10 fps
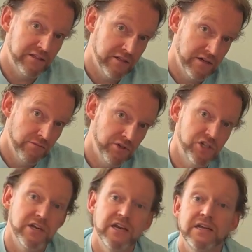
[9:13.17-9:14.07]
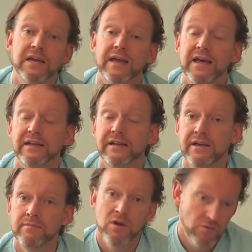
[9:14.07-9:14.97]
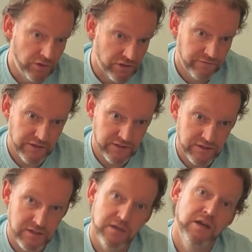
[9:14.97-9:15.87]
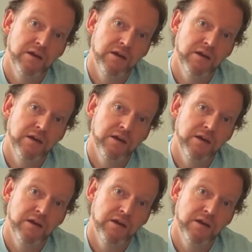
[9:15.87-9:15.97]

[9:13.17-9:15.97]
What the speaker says: to the originating LLM, which fixes it,